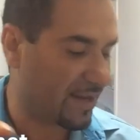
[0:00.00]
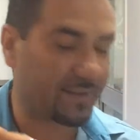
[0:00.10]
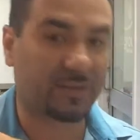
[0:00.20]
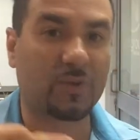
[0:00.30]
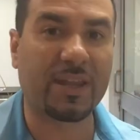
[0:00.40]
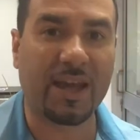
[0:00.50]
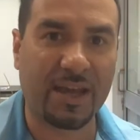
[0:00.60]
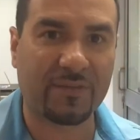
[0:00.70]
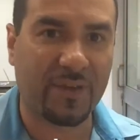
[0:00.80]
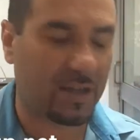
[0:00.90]
Now there's
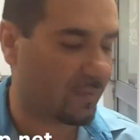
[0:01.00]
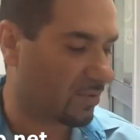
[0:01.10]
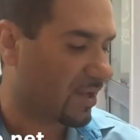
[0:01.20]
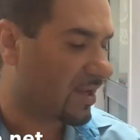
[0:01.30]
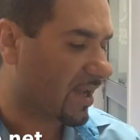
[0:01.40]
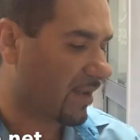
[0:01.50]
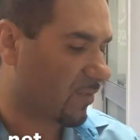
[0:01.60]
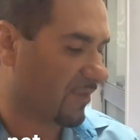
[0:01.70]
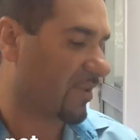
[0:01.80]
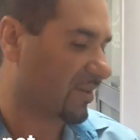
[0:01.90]
28 available, and
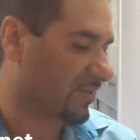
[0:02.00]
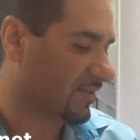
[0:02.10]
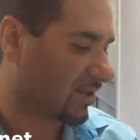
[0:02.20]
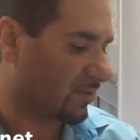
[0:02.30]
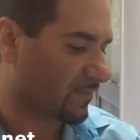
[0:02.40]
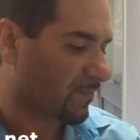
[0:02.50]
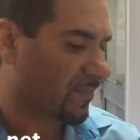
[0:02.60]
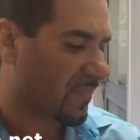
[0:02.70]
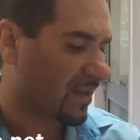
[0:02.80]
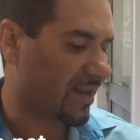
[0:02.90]
1 of those are sold.
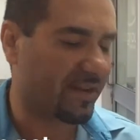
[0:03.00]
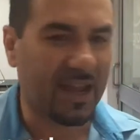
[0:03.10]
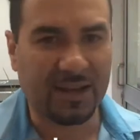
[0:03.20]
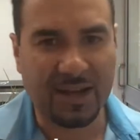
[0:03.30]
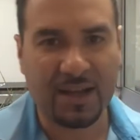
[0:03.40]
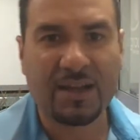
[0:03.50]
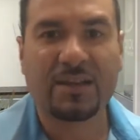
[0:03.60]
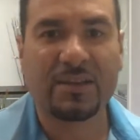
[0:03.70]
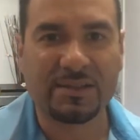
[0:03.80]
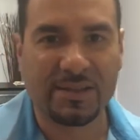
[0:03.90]
Now Yatala
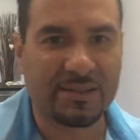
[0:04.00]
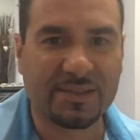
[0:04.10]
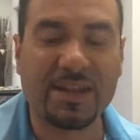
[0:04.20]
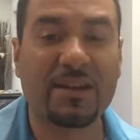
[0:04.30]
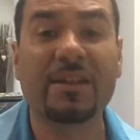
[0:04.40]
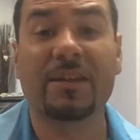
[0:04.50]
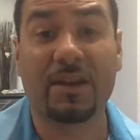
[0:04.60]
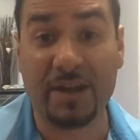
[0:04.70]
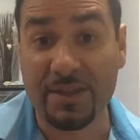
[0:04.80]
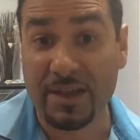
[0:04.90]
is
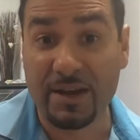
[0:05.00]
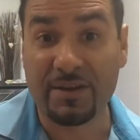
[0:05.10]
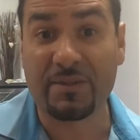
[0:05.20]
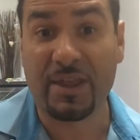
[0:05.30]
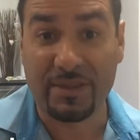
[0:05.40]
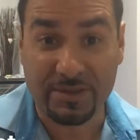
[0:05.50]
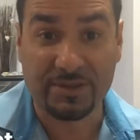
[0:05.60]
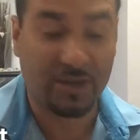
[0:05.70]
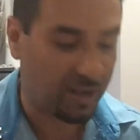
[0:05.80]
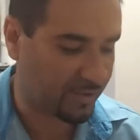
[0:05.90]
another area that they
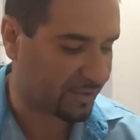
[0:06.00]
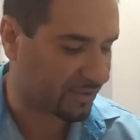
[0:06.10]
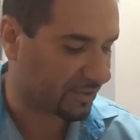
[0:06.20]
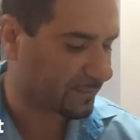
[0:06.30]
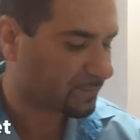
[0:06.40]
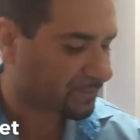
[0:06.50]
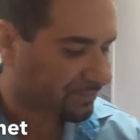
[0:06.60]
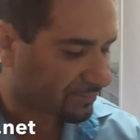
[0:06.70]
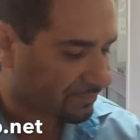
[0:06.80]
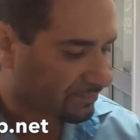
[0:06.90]
sort of hold on to.
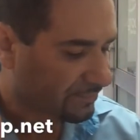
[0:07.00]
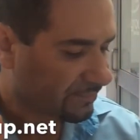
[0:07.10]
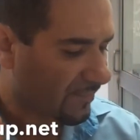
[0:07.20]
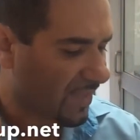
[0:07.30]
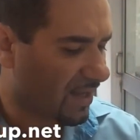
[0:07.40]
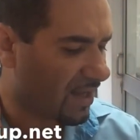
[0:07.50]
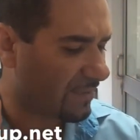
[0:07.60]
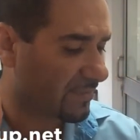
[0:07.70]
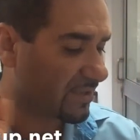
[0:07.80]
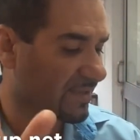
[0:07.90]

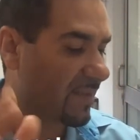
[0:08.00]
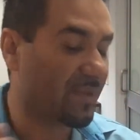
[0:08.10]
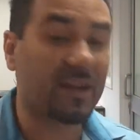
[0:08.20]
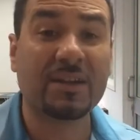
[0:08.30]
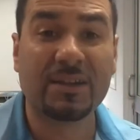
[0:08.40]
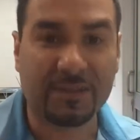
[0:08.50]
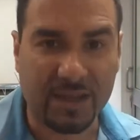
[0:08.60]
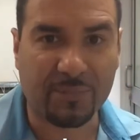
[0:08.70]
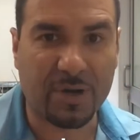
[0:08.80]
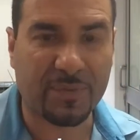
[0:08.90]
December,
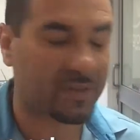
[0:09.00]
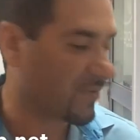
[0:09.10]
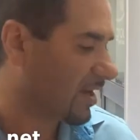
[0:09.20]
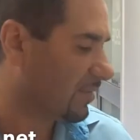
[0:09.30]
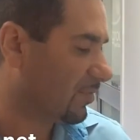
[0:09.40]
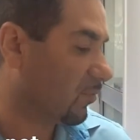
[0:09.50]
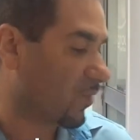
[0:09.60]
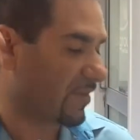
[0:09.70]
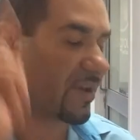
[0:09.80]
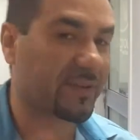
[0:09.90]
10 properties available,
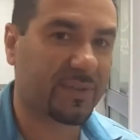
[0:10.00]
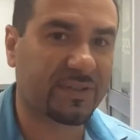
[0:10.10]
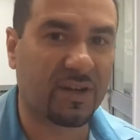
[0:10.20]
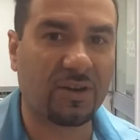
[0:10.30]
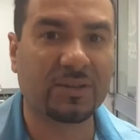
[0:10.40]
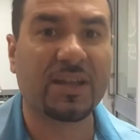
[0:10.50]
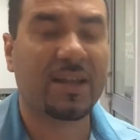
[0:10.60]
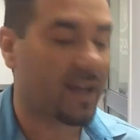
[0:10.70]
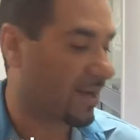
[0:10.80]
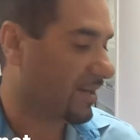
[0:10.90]
1 of those were sold,
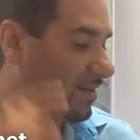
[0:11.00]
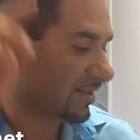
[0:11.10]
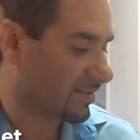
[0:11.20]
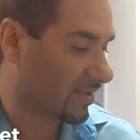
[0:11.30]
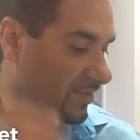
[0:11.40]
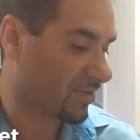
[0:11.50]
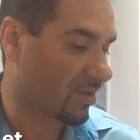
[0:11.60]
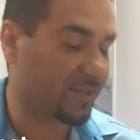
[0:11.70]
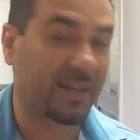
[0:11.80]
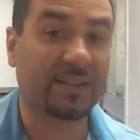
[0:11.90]
and listing levels have
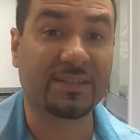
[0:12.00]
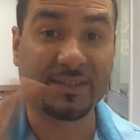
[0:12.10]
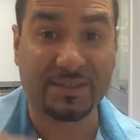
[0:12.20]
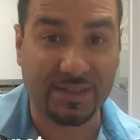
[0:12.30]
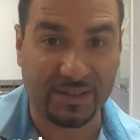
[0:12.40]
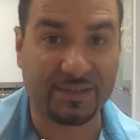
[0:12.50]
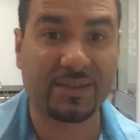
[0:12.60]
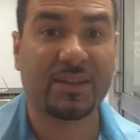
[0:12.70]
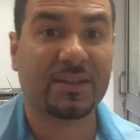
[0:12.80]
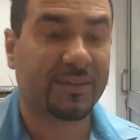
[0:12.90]
gone down to 6.